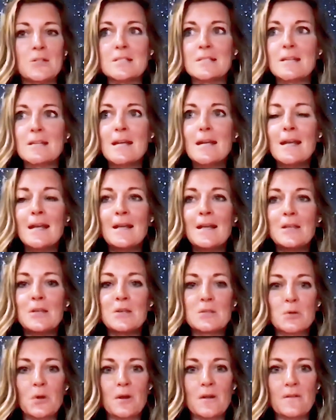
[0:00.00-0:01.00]

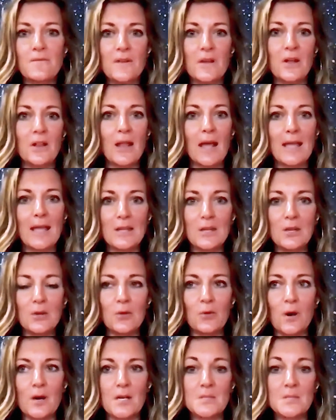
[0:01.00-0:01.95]
You sort of feel like